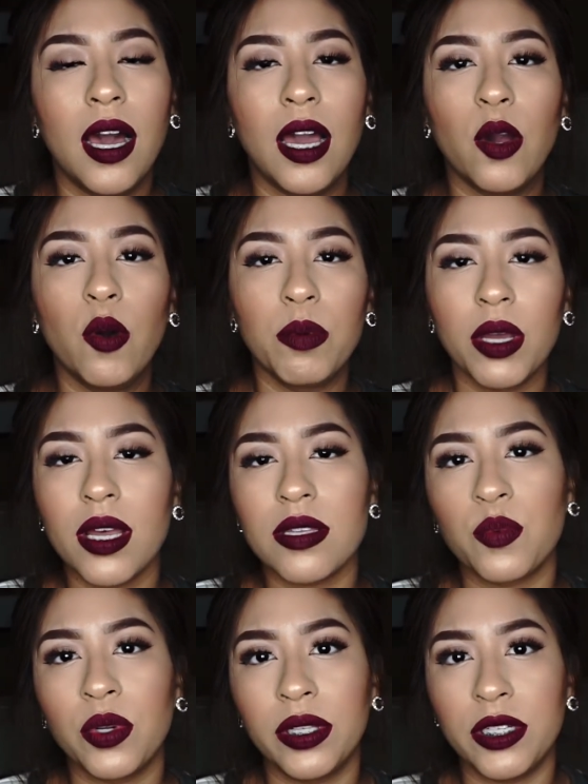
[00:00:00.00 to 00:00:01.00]
I hope you
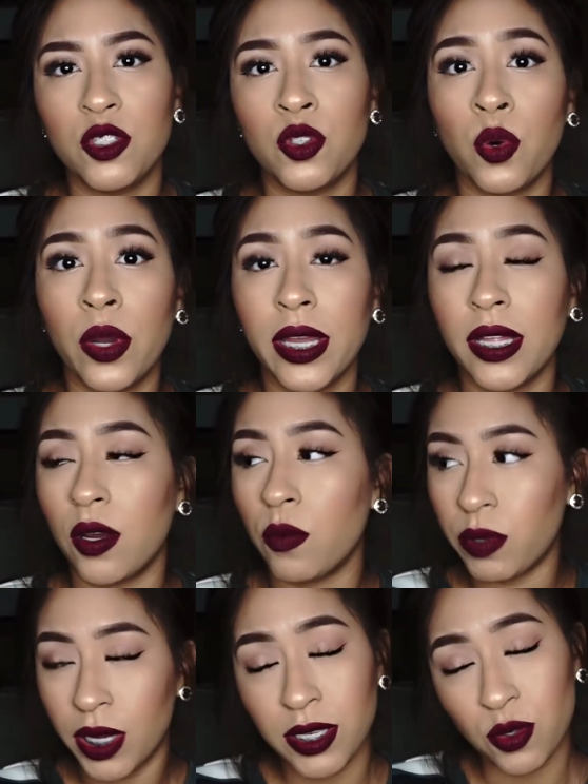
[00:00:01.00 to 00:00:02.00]
guys will enjoy and I
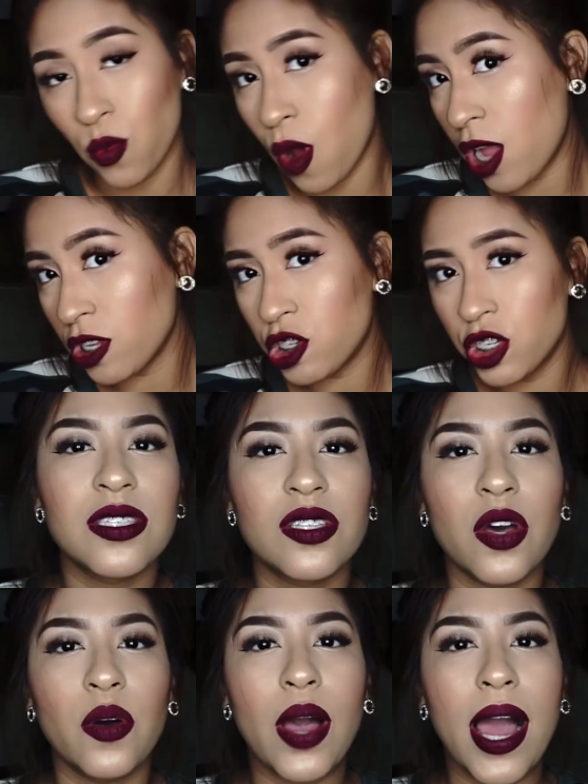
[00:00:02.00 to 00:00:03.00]
hope you guys watch.
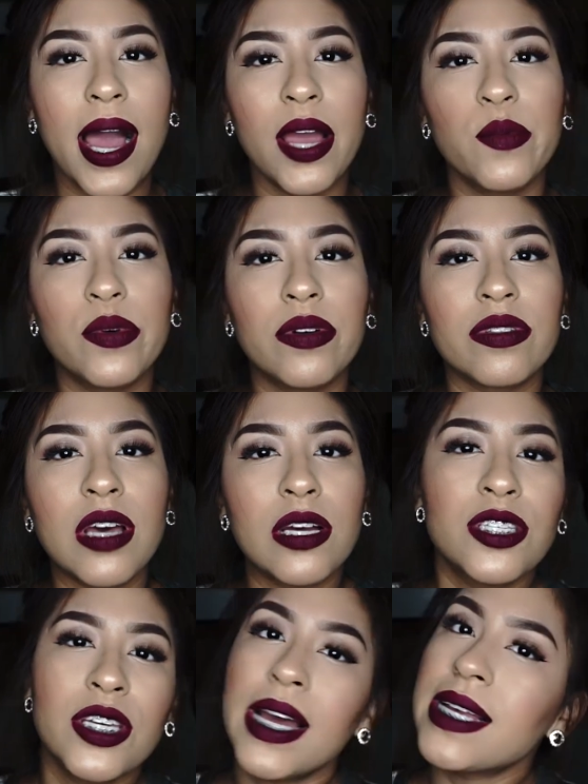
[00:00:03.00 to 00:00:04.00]
So I will talk
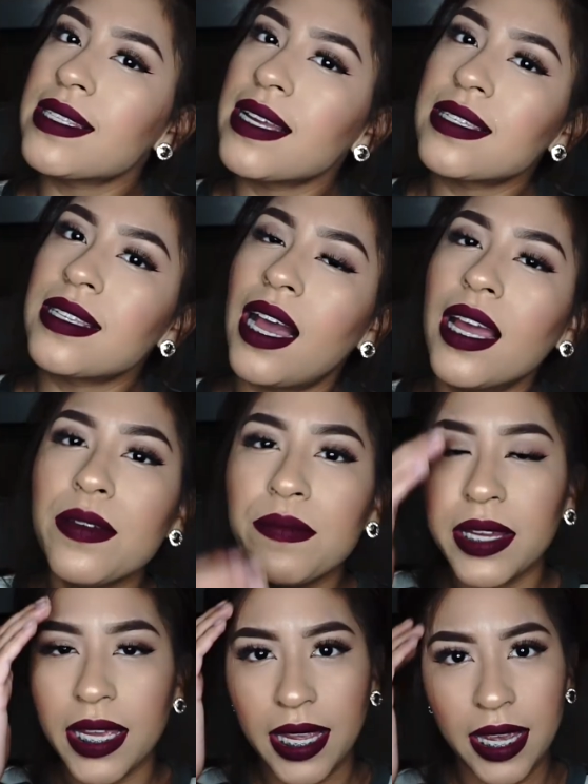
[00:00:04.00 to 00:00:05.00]
to you guys next time.
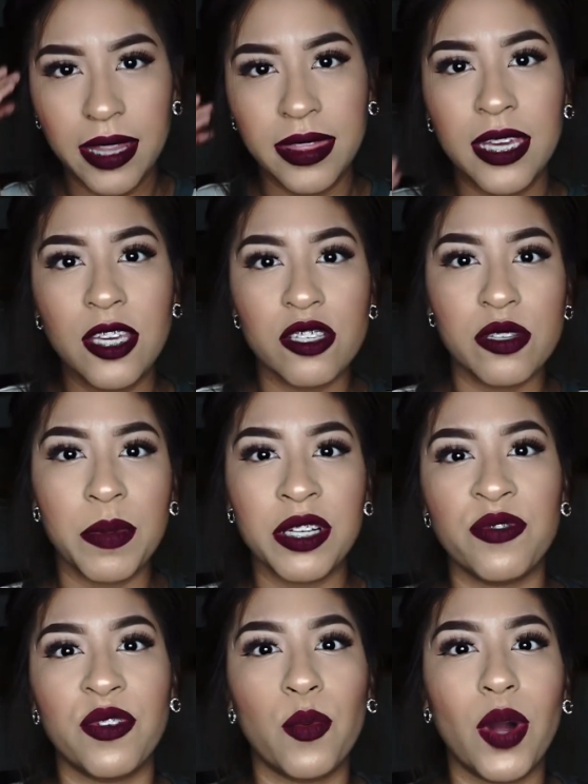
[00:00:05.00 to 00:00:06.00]
And thank you so
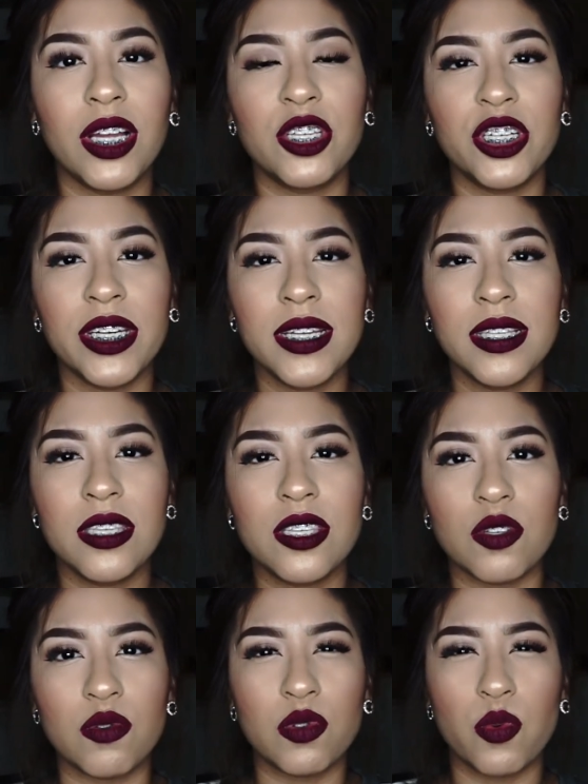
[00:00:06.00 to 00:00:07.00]
much for watching.
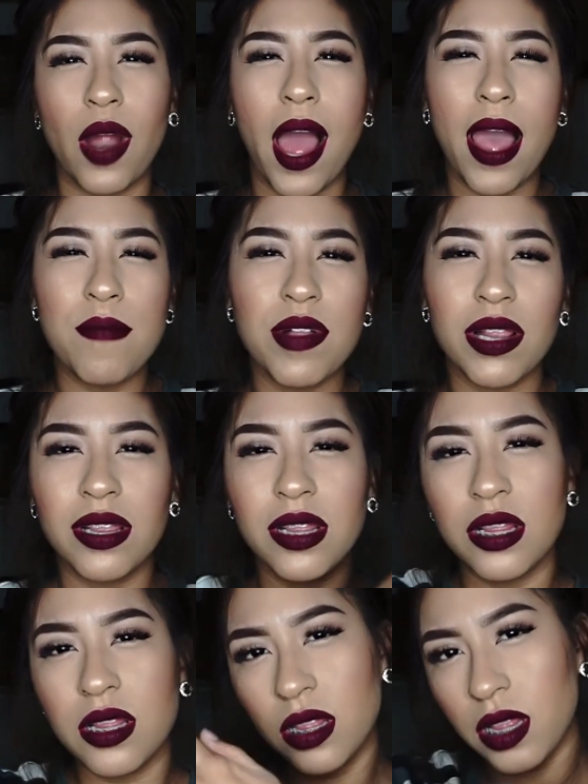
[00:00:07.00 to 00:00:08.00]
Subscribe,
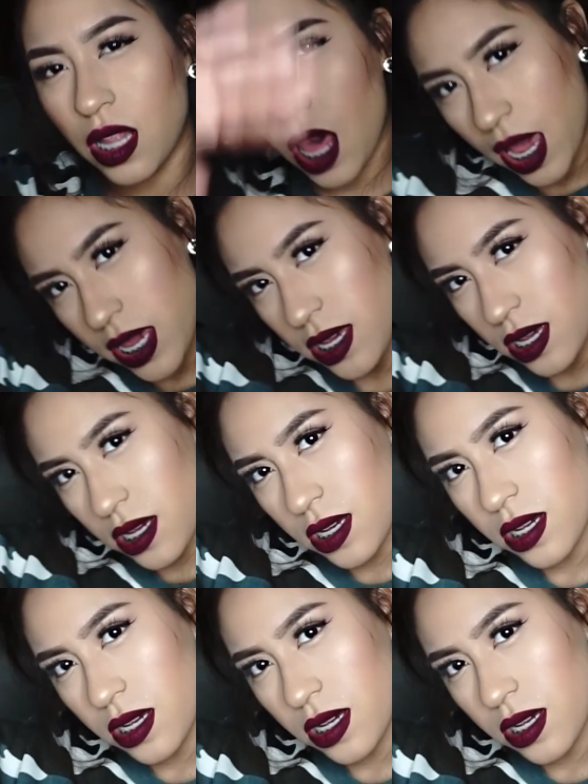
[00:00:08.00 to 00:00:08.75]
like.